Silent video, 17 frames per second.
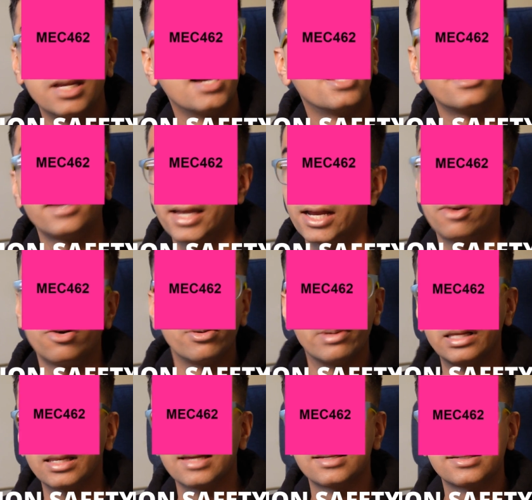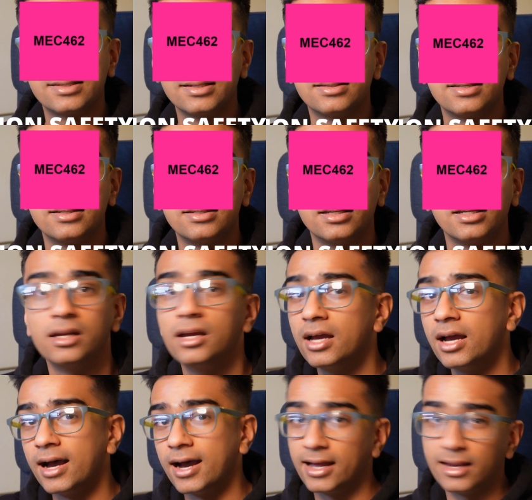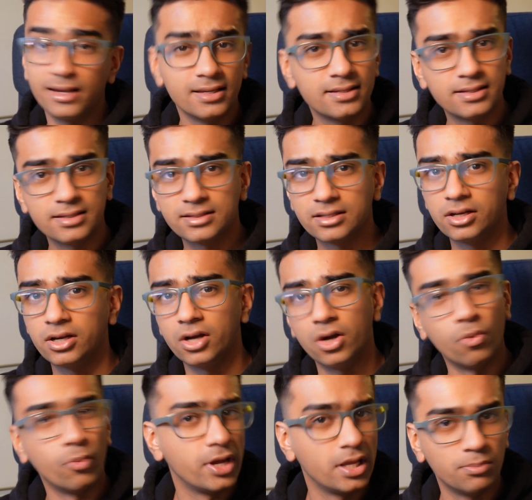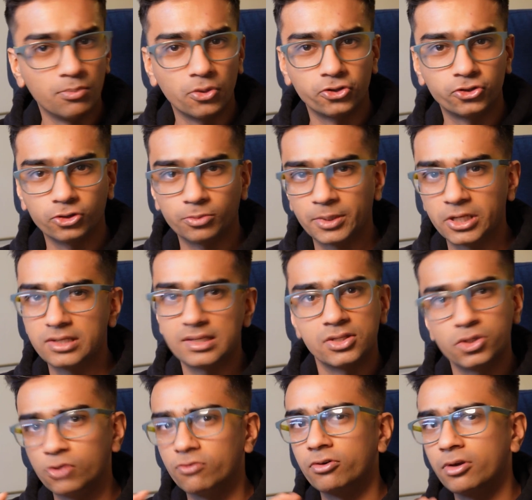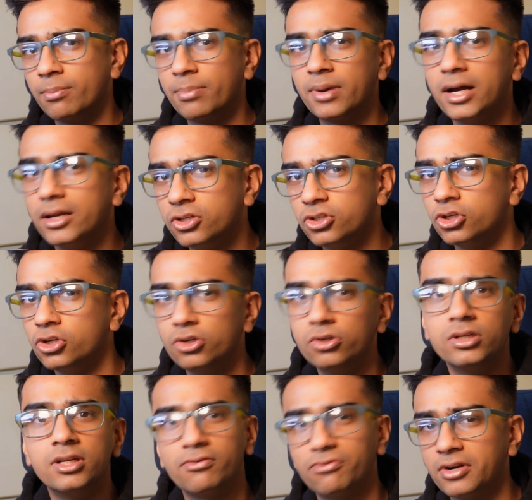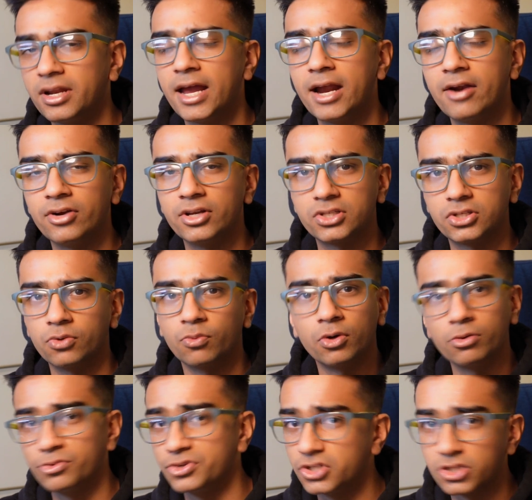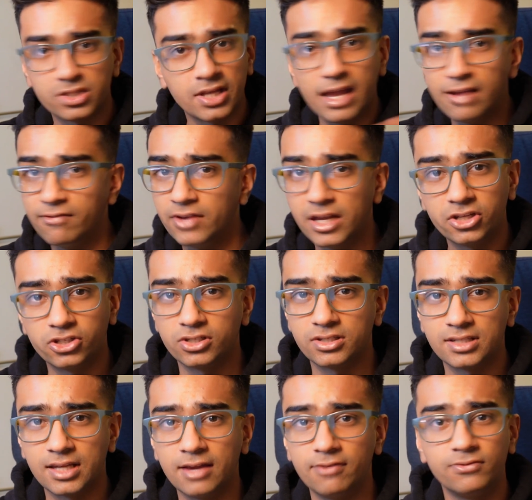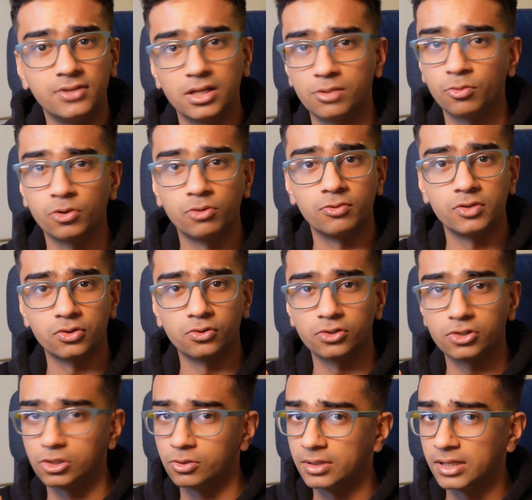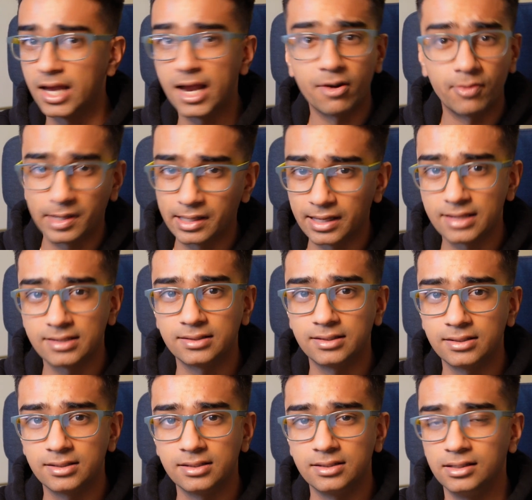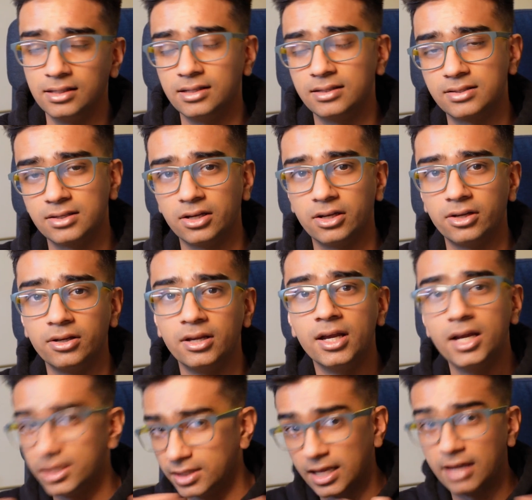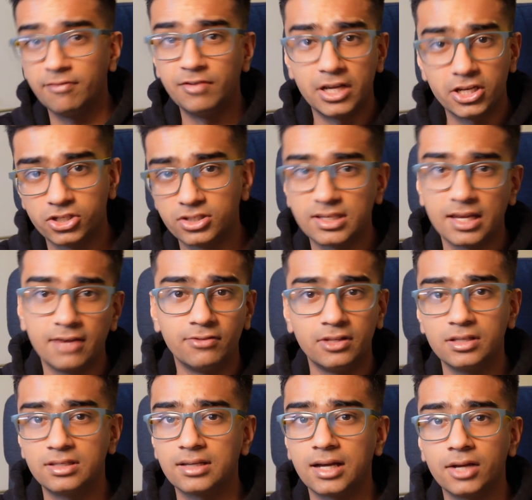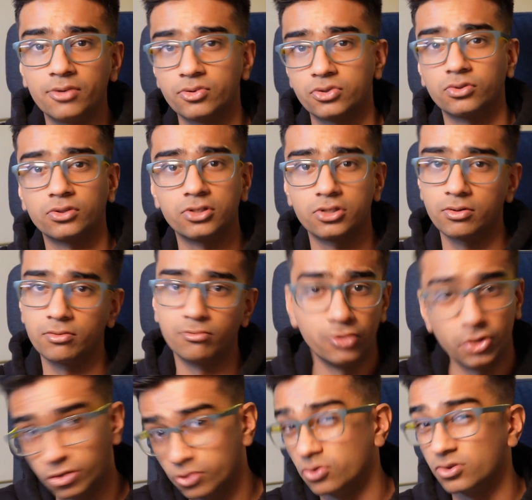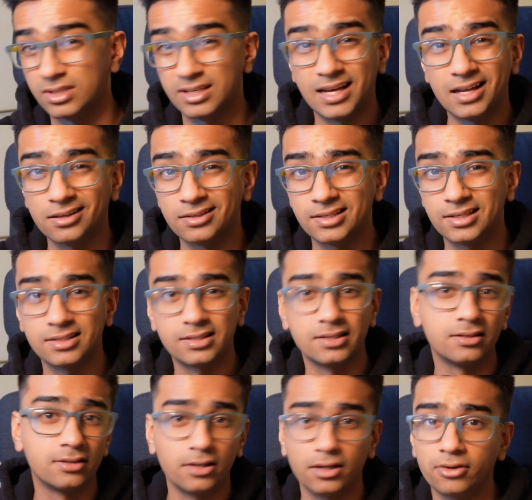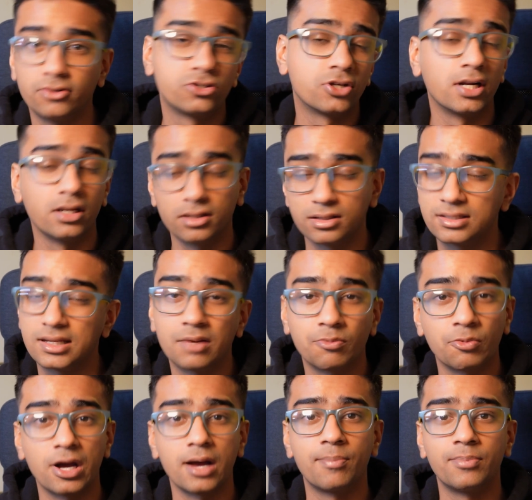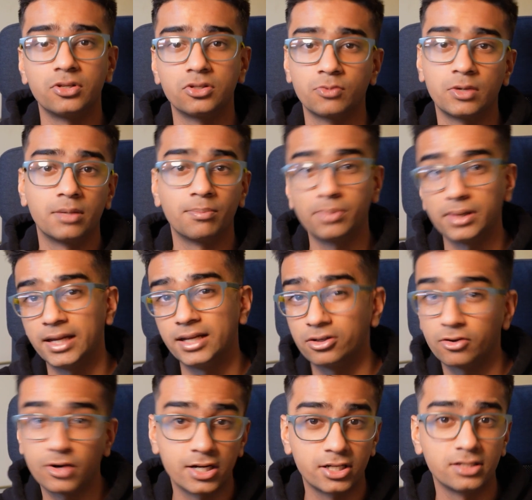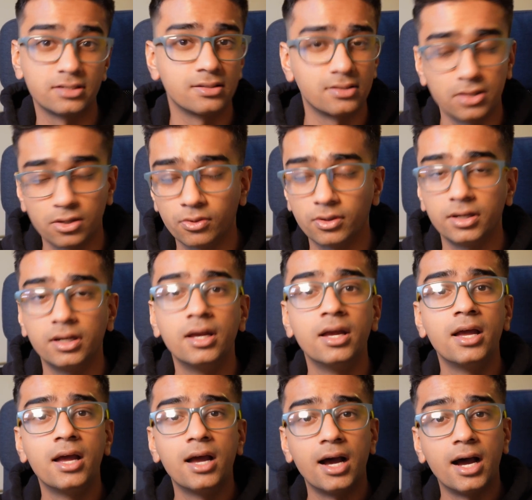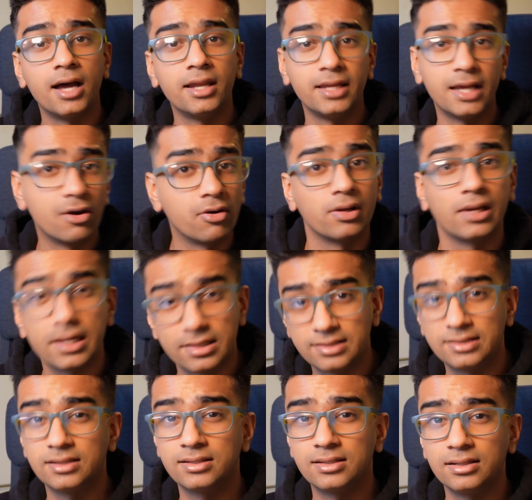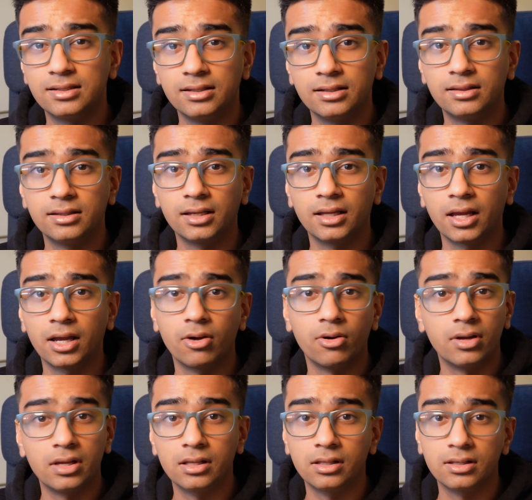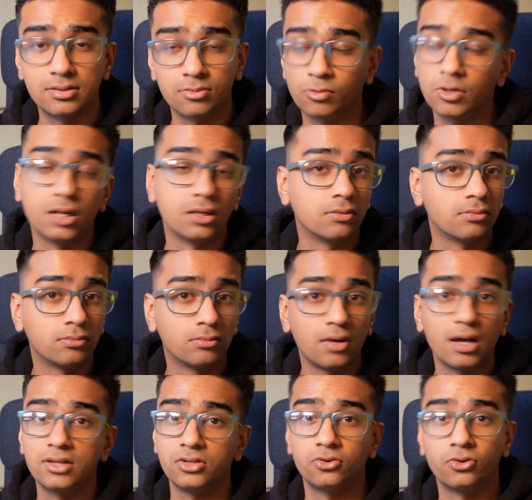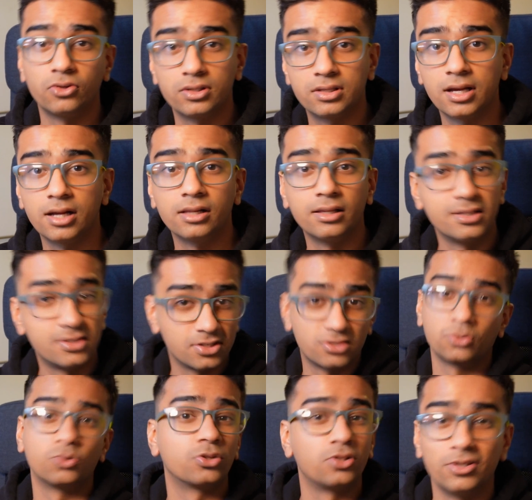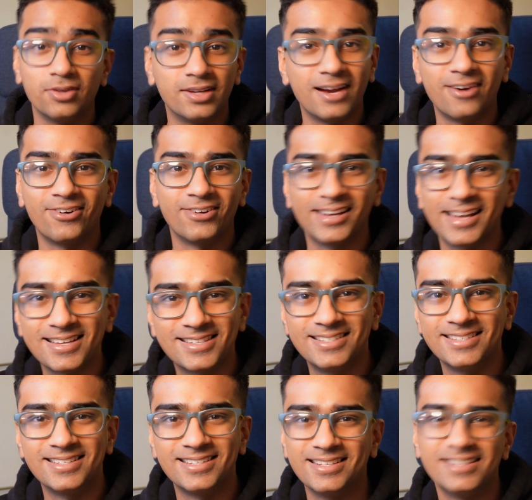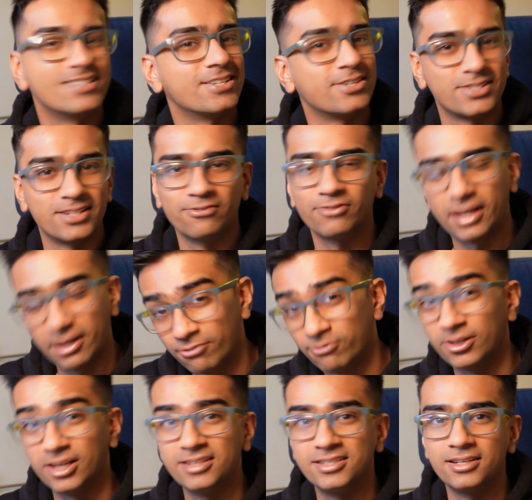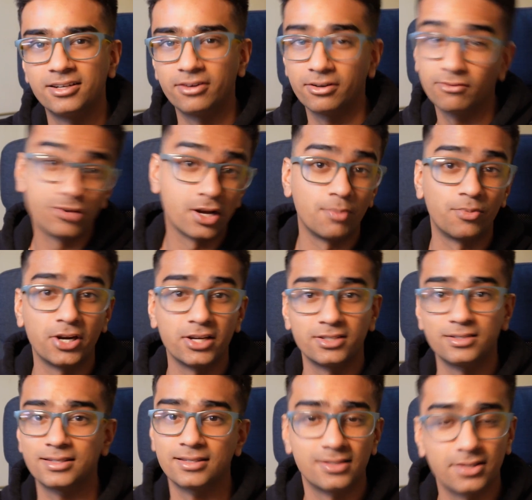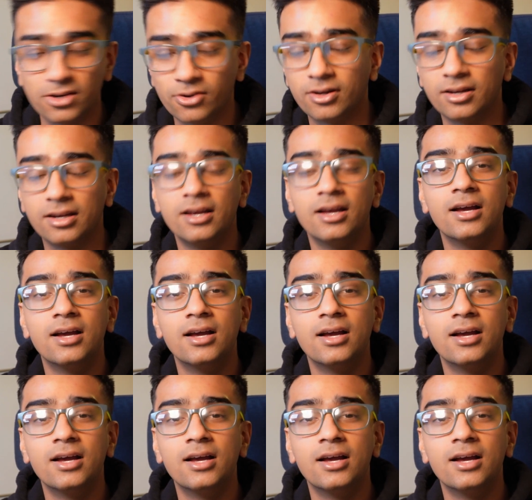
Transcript: and Aeroelasticity. And this is a weird module because it sort of combined two different areas. So one was just aviation safety and one was all to do with aeroelasticity. So the aviation safety side was all to do with root cause analysis and, you know, trying to understand what happens when a plane crashes and so on. And the aeroelasticity thing is, well, as you can tell, it's just all to do with aeroelasticity. So stuff like flutter and vibrations and so on. On.